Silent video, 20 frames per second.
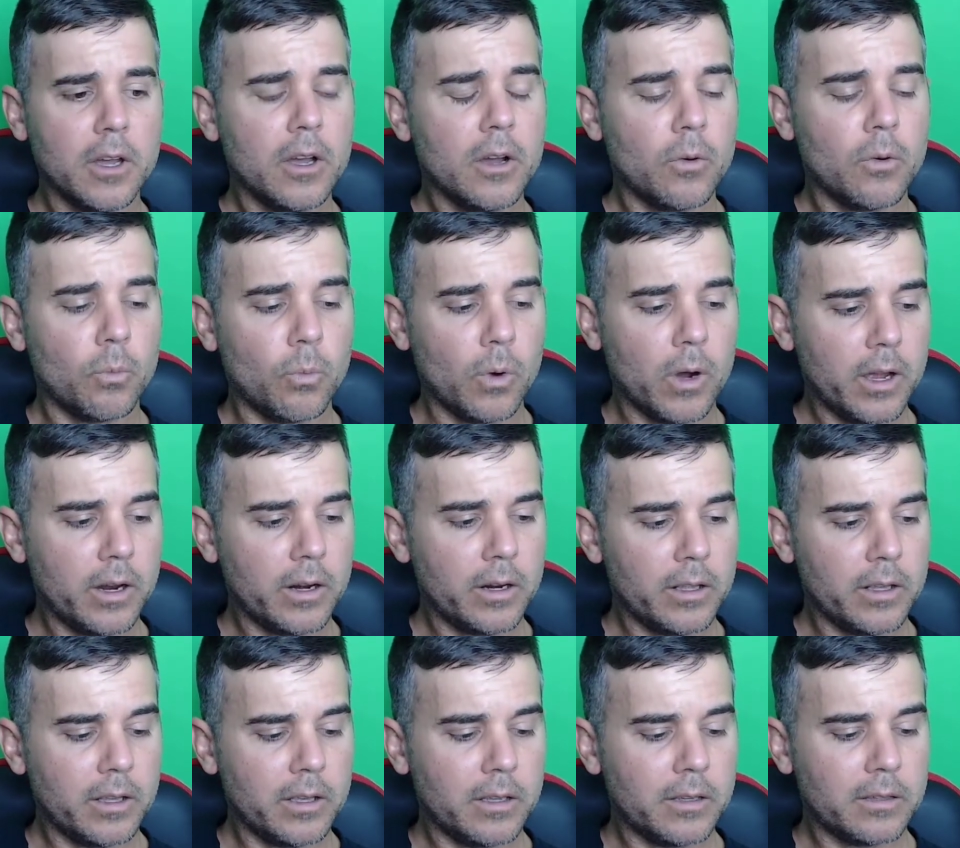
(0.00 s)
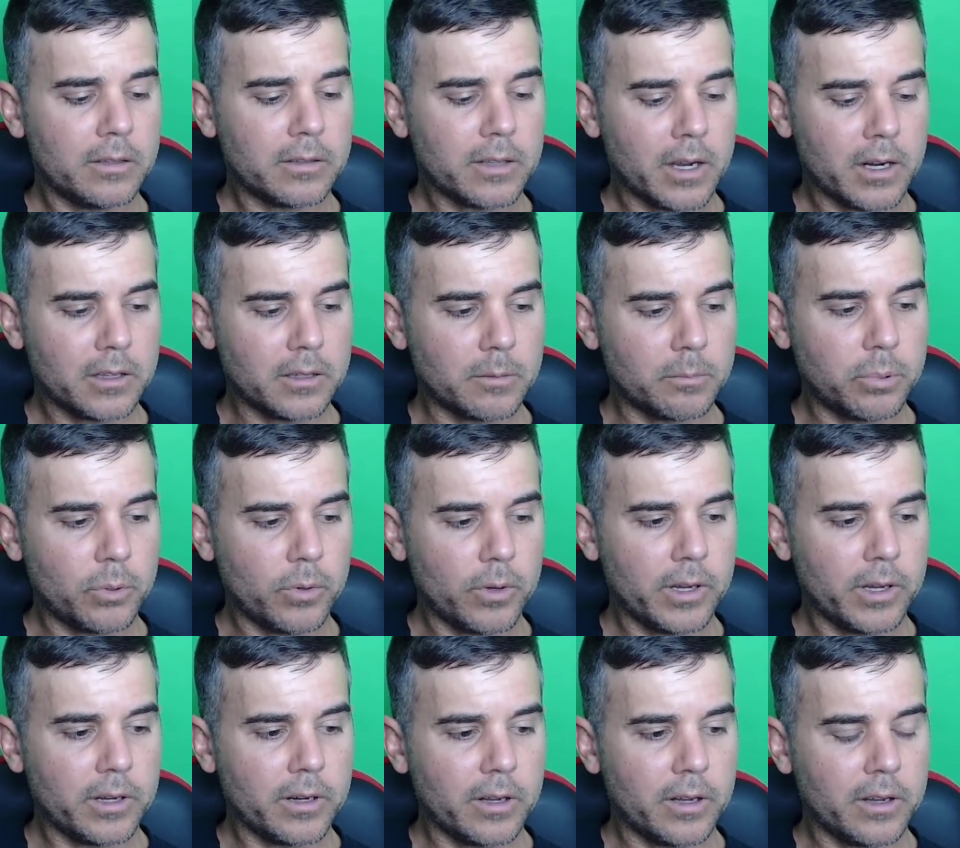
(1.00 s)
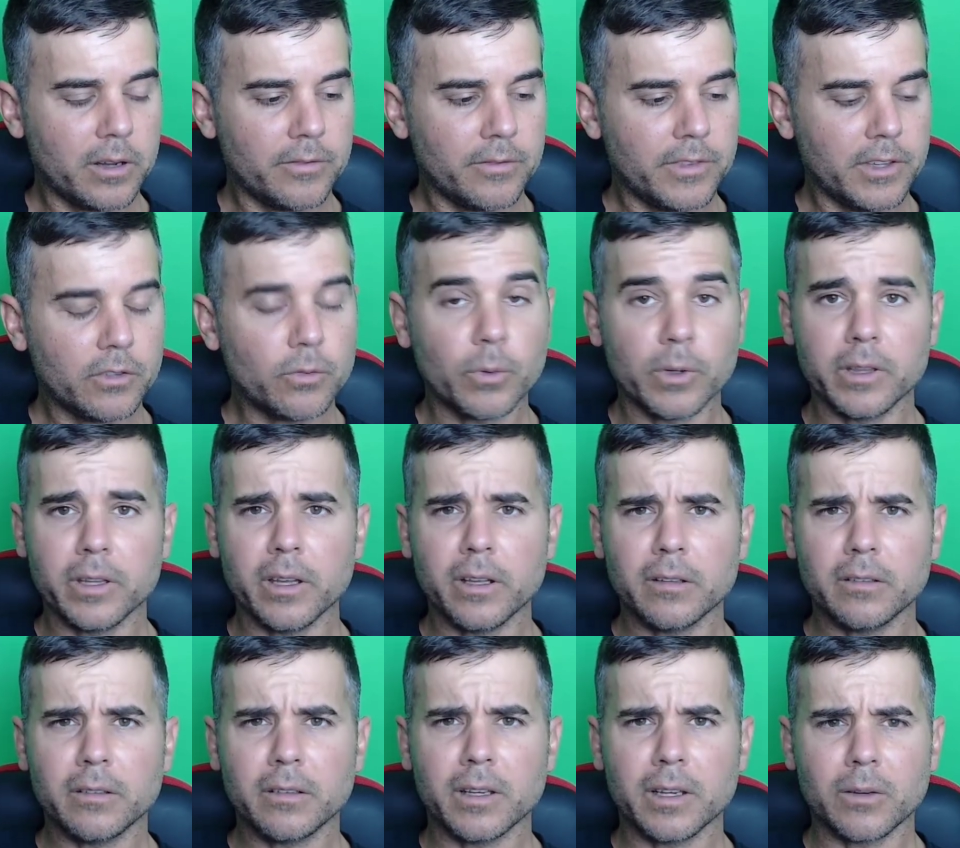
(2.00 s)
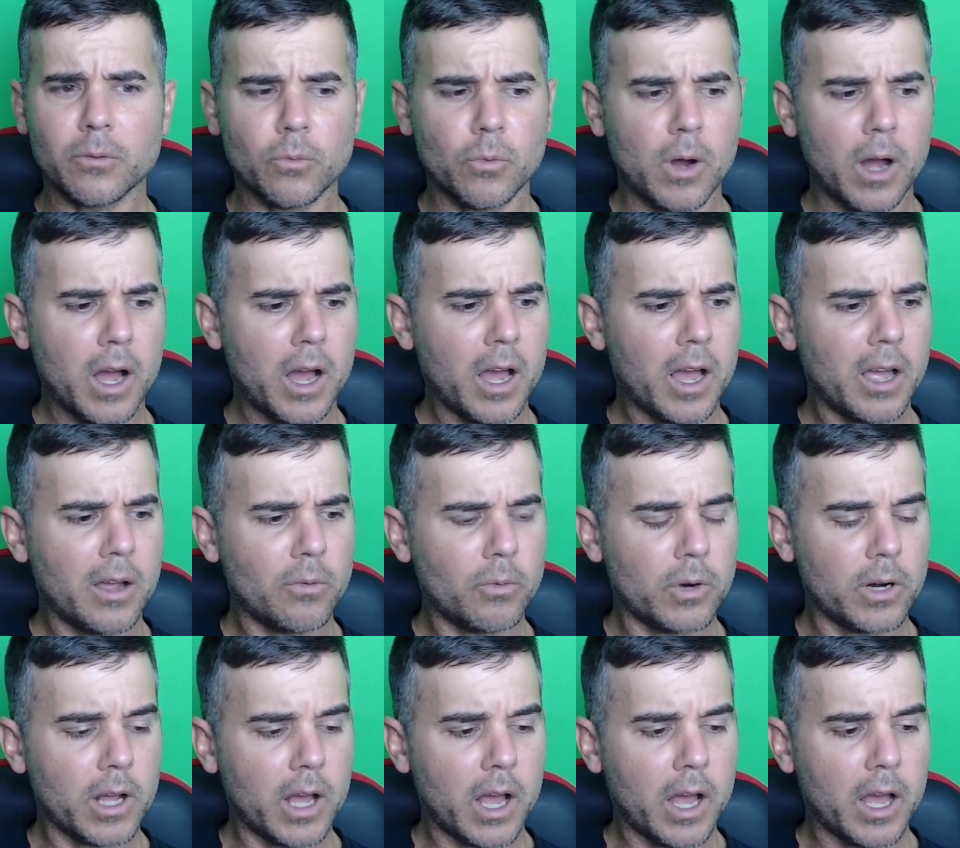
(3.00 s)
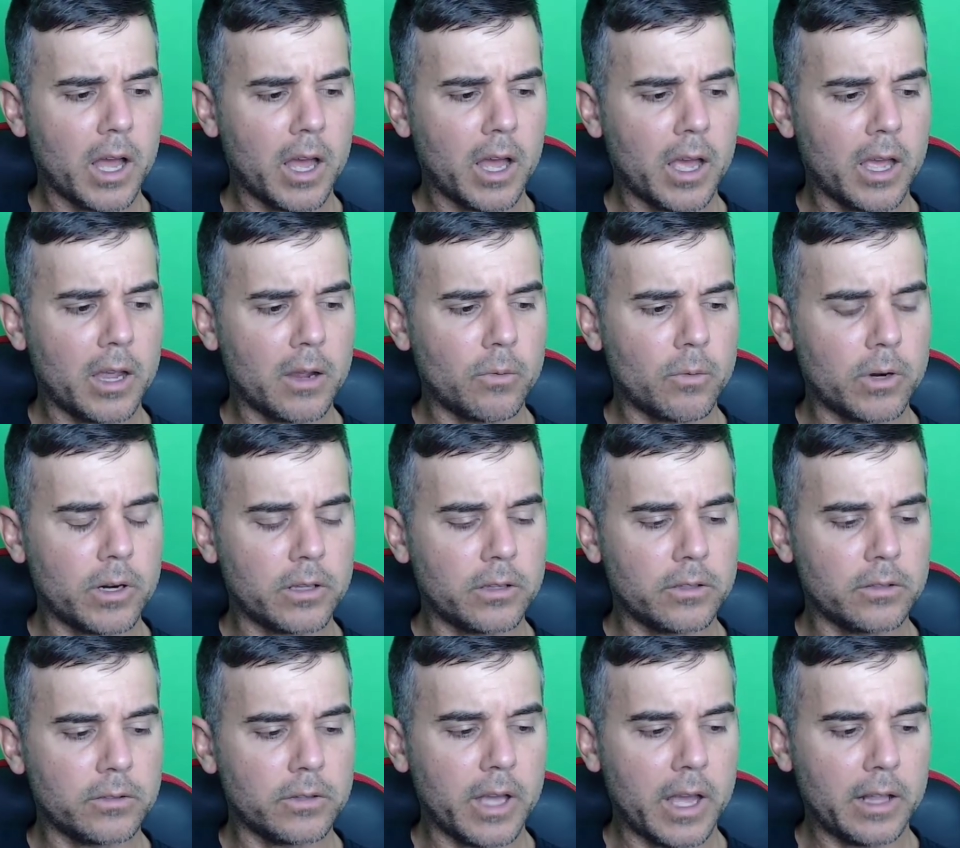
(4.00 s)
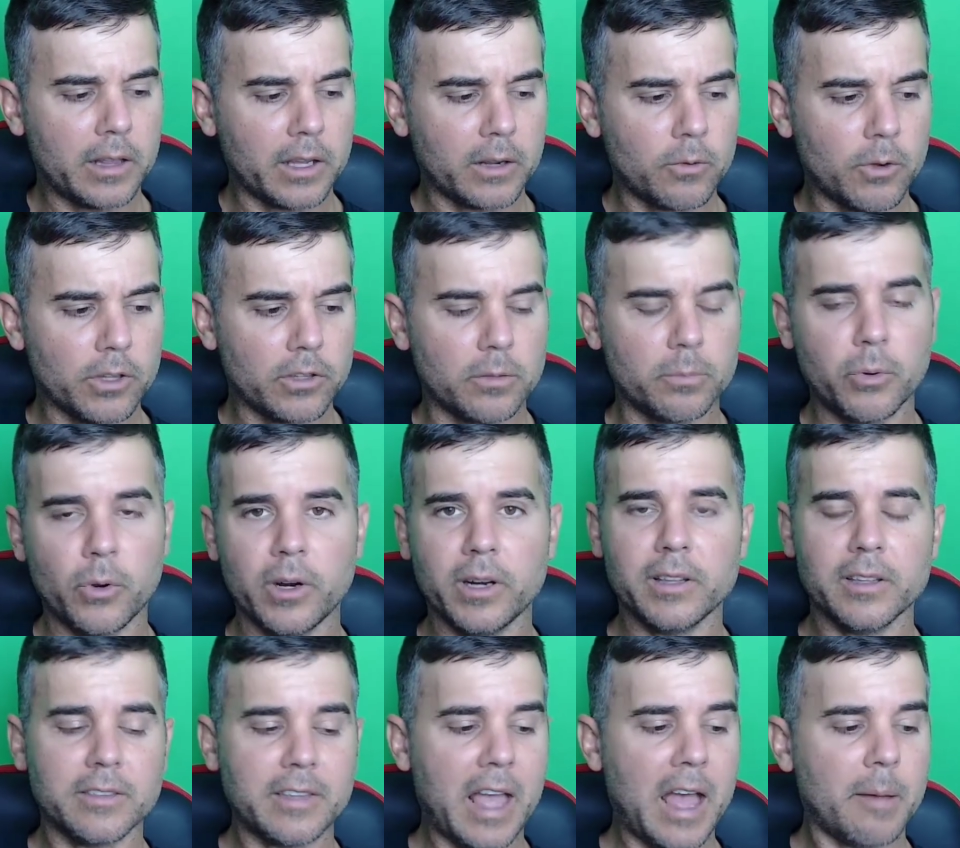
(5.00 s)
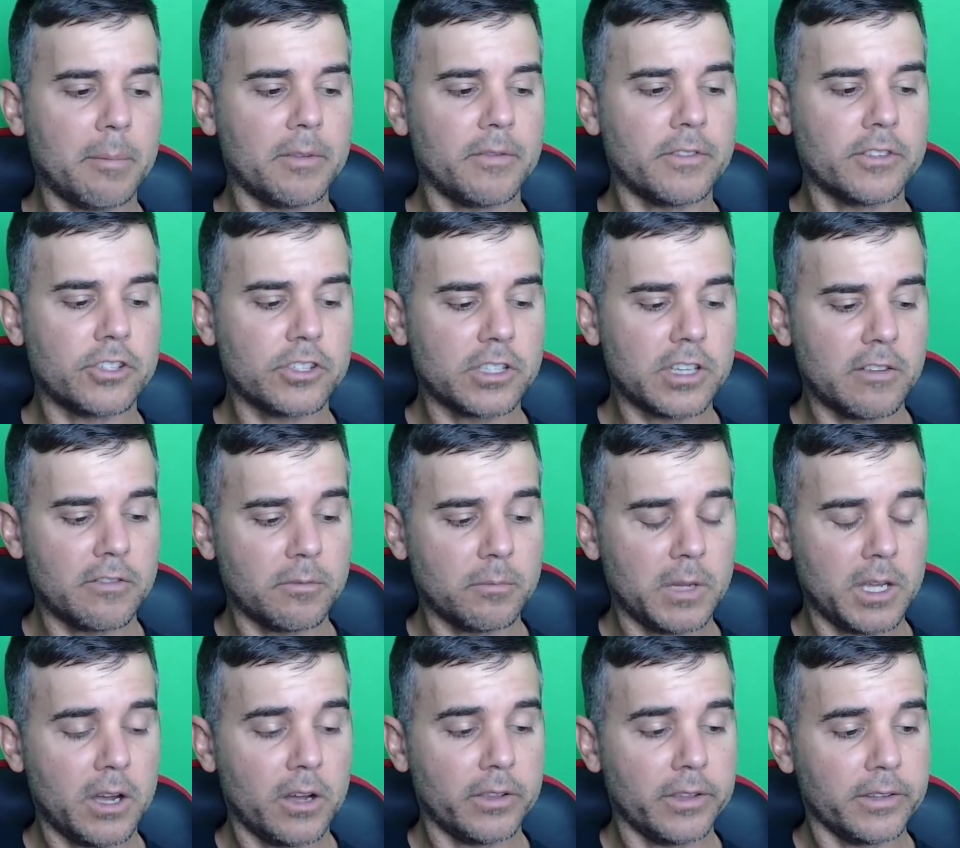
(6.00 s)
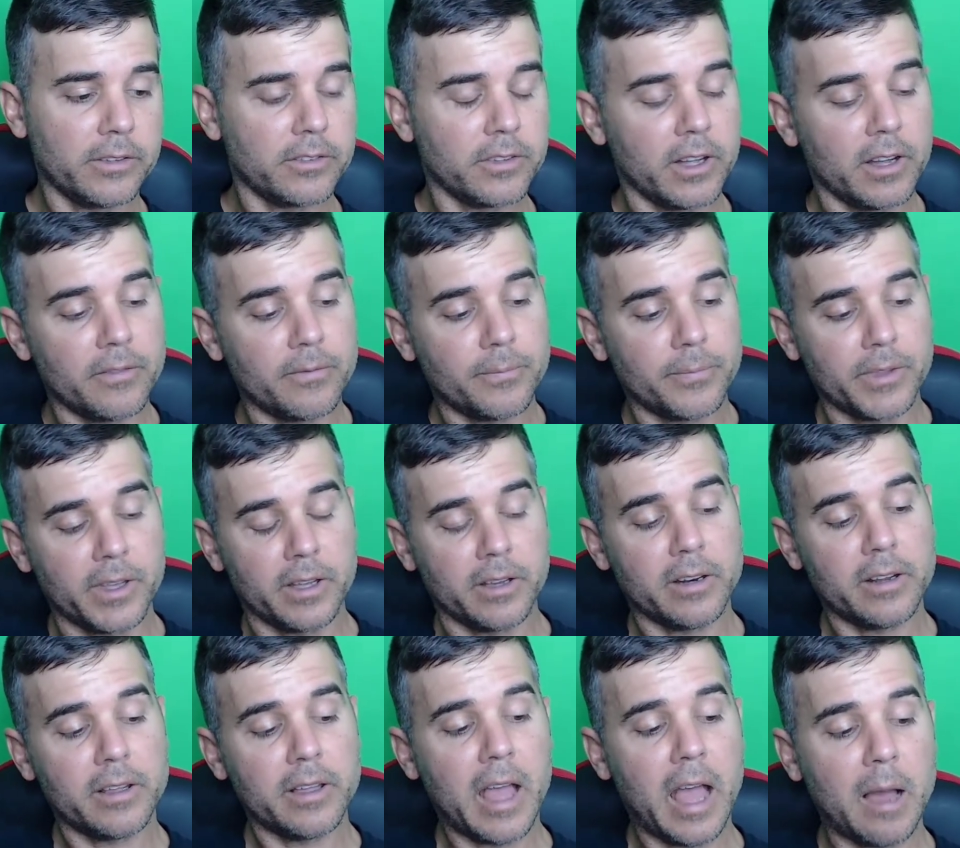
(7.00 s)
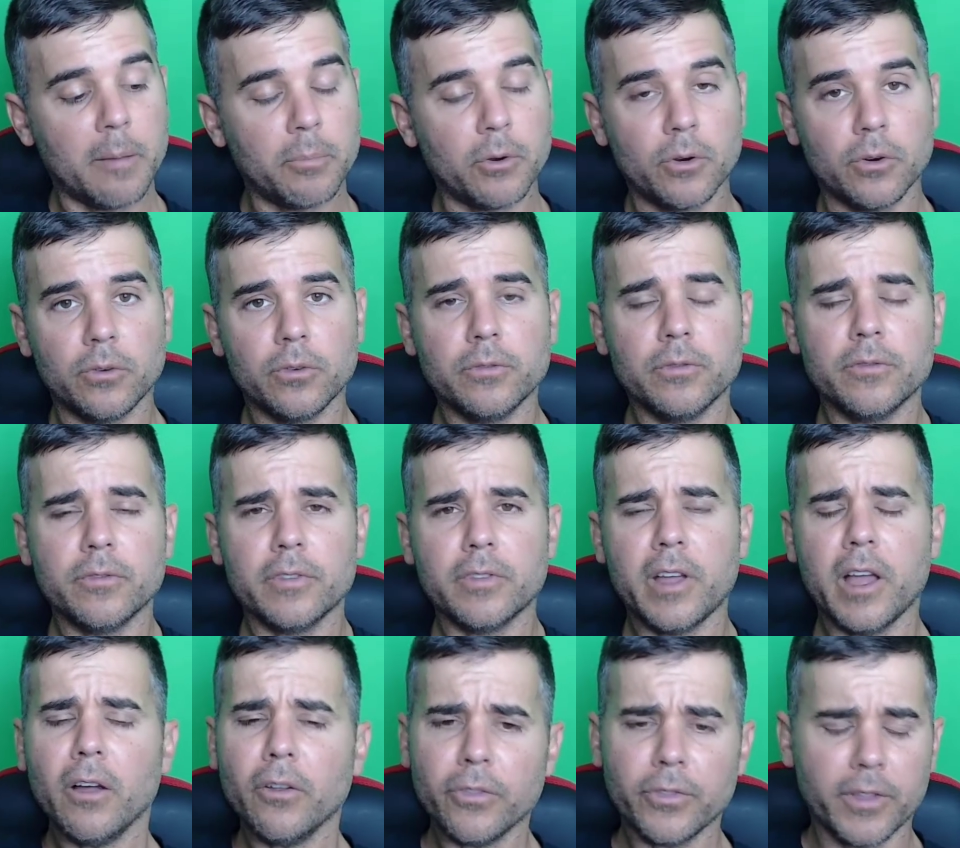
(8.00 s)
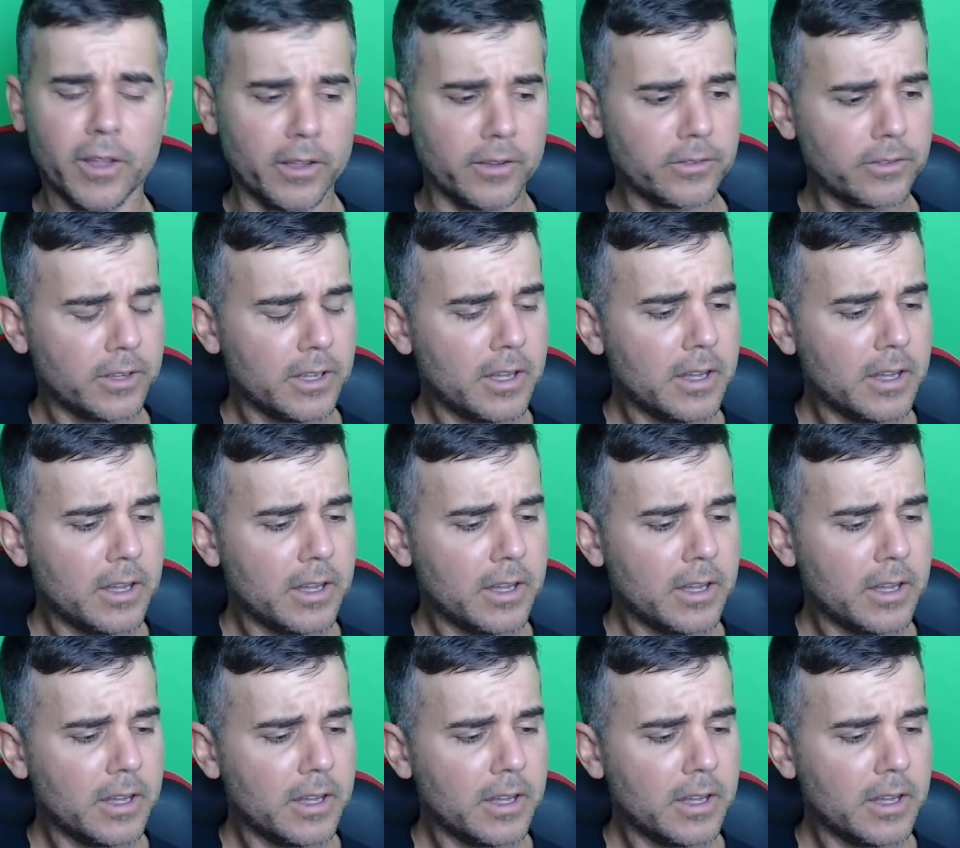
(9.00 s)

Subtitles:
What is kind of the point of this one then? Like, why would I want to do that? Like, what's the point of this app if it's just giving me all this stuff that Apple Health does?